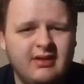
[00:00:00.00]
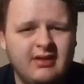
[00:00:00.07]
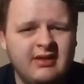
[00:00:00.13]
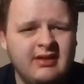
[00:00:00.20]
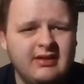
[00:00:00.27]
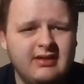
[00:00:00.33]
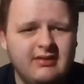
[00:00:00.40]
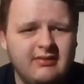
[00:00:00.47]

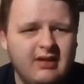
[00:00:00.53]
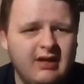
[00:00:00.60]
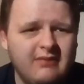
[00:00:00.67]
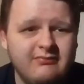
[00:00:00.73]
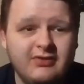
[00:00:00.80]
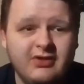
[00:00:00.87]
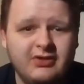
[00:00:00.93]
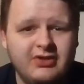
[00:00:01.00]

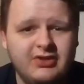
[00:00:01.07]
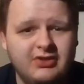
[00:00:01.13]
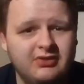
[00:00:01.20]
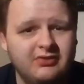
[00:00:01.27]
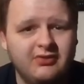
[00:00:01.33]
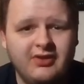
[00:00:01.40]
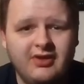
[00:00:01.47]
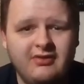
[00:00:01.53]
I'm not
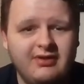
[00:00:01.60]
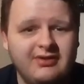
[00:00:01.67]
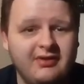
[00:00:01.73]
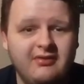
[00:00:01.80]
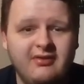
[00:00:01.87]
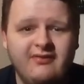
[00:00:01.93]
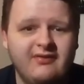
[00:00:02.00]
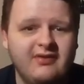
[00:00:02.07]
sure though. I
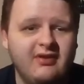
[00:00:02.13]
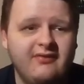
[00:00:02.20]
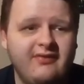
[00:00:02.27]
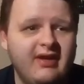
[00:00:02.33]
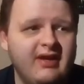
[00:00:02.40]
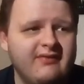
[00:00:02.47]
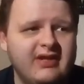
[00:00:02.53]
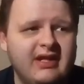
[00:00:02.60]
don't even know if
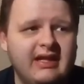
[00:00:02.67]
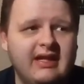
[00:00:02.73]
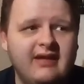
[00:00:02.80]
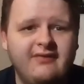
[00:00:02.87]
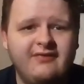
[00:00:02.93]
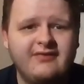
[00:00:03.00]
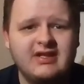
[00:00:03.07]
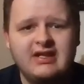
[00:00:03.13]
they have any
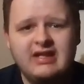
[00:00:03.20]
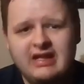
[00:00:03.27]
left.